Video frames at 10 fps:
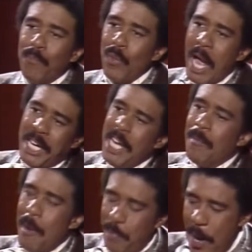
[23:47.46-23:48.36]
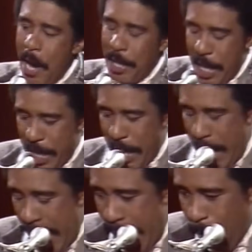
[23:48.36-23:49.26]
I get my partner in the
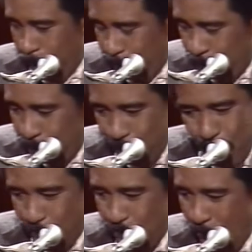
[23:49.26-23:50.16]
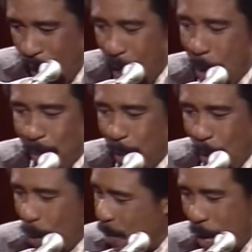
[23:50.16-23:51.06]
house. I love him,
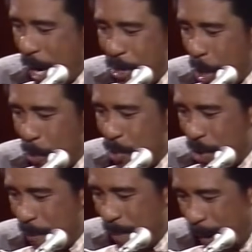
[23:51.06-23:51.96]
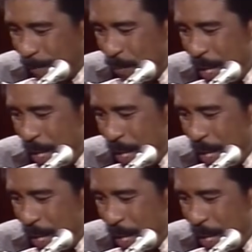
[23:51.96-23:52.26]
though, but that nigga was something else.